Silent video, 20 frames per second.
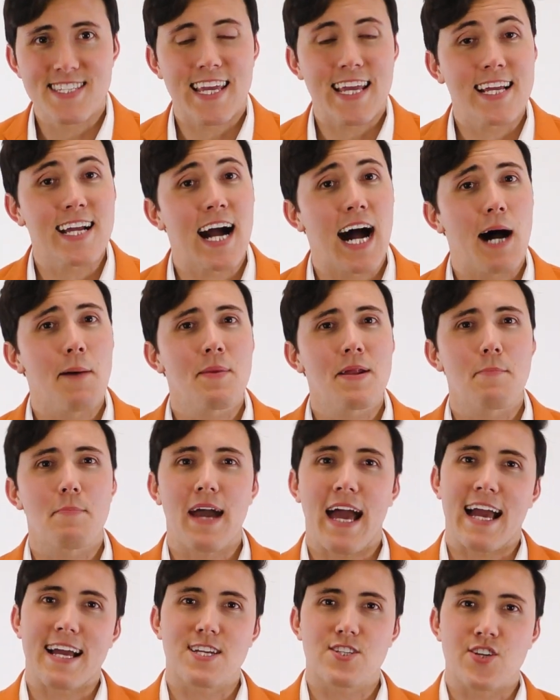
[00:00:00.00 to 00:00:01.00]
is a common
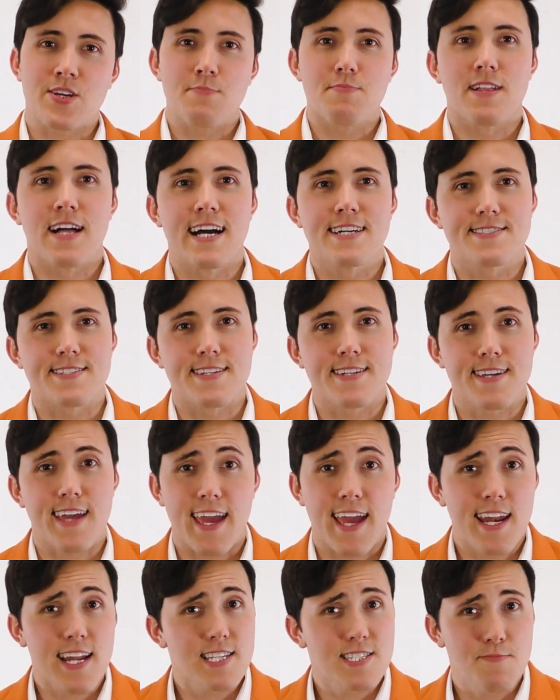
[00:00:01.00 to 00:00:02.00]
packaging plastic
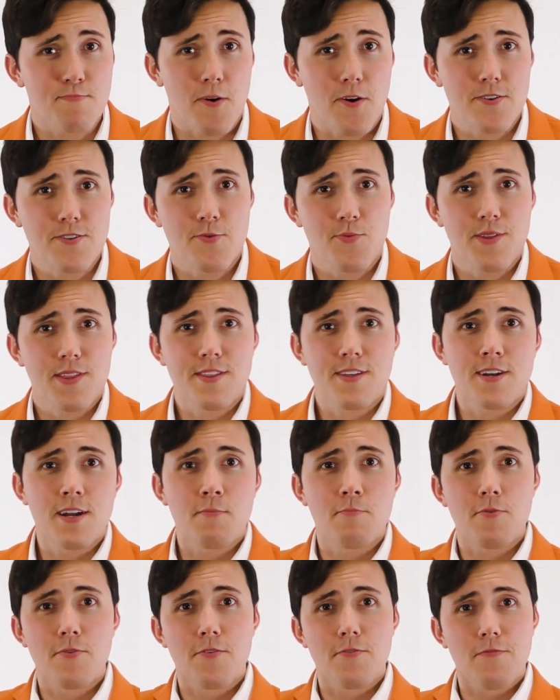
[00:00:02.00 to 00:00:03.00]
and it's marked with the
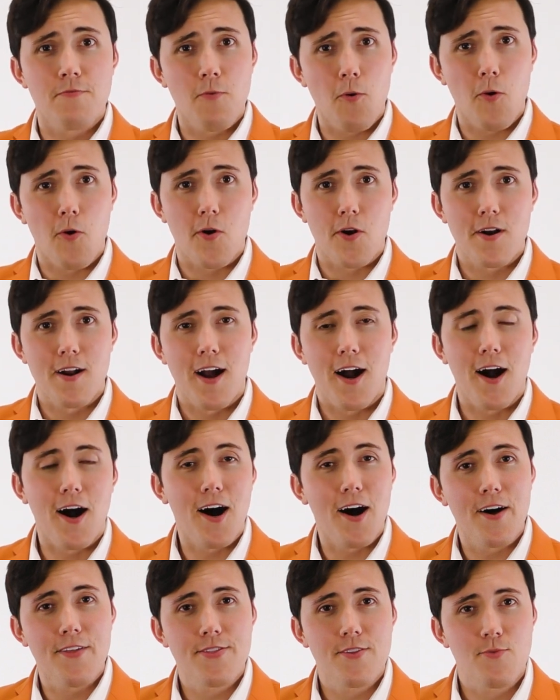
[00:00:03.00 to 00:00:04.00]
number 4
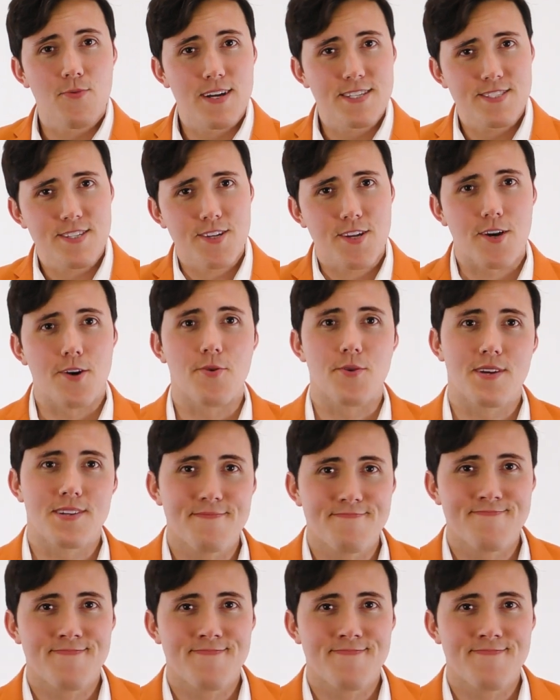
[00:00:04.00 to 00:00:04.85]
on the resin code.